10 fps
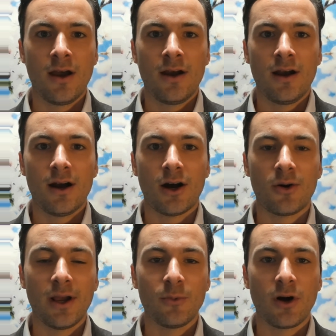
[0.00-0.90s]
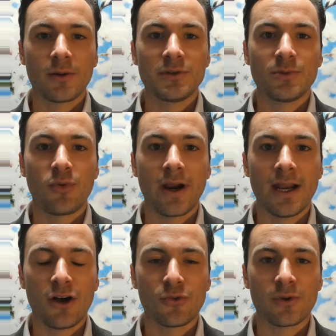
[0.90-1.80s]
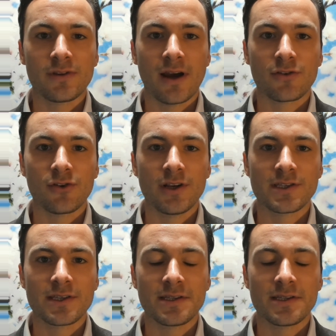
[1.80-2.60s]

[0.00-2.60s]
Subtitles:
All right, welcome to Brain Health with Dr. Nissen.